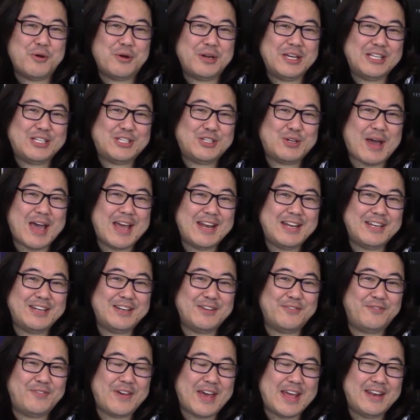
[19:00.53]
where he tried to
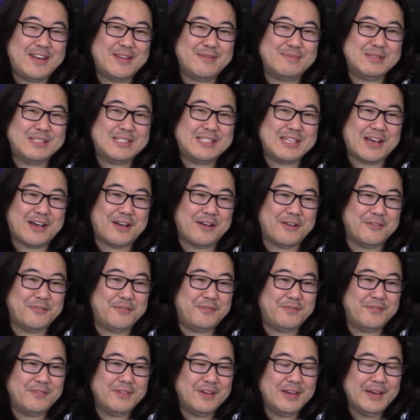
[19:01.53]
defend
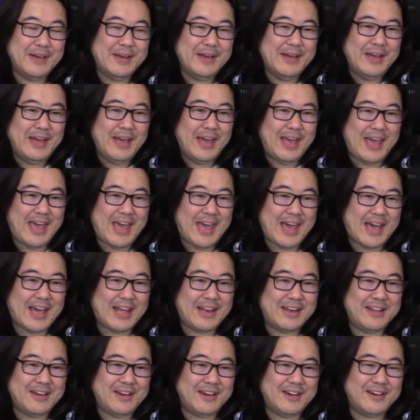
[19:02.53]
himself
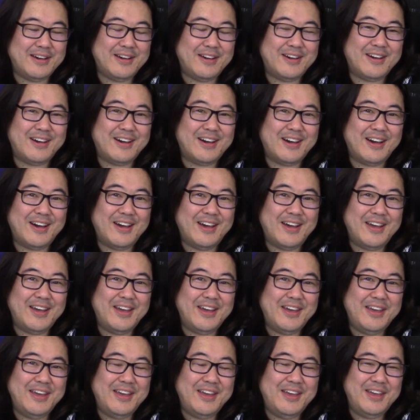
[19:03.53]
and uh
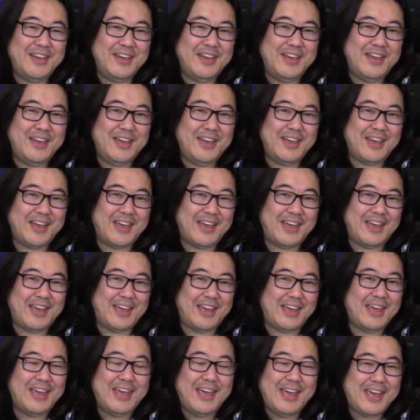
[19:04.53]

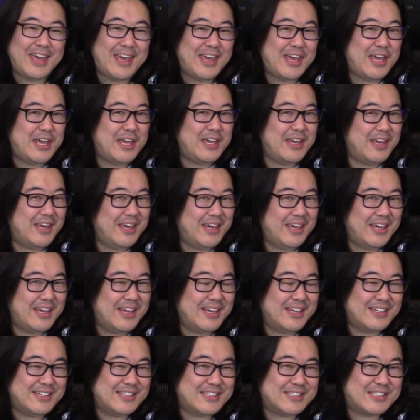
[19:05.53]
he
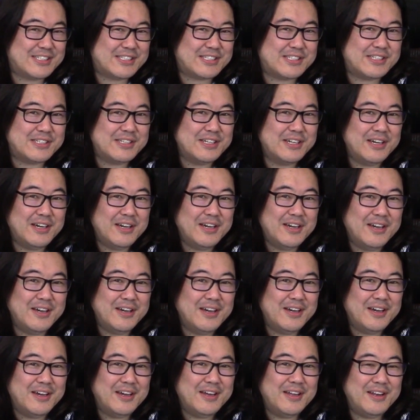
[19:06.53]
is
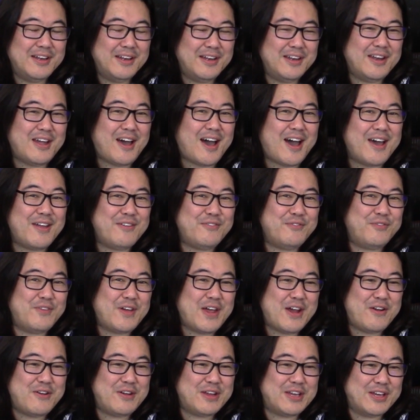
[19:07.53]
not
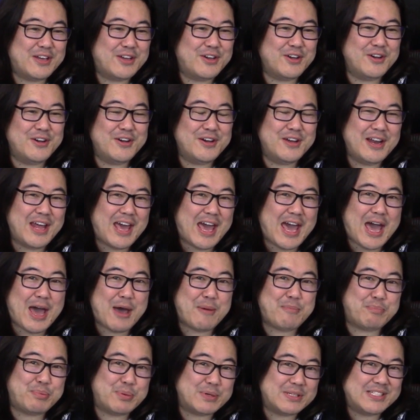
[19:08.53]
very good
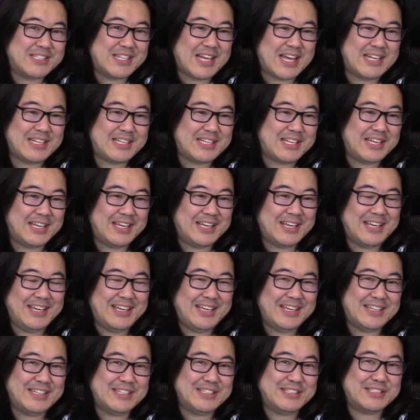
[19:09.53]
at presenting
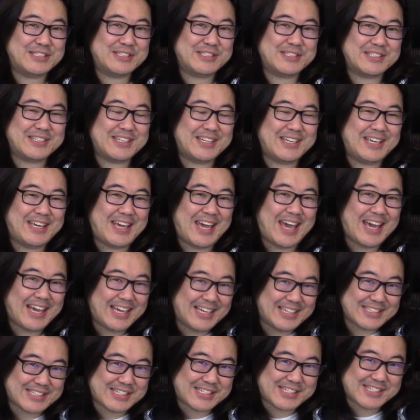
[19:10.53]
his
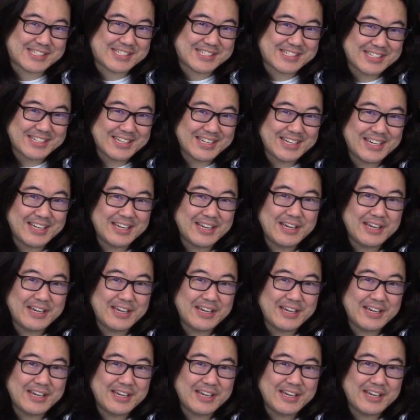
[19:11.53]
case.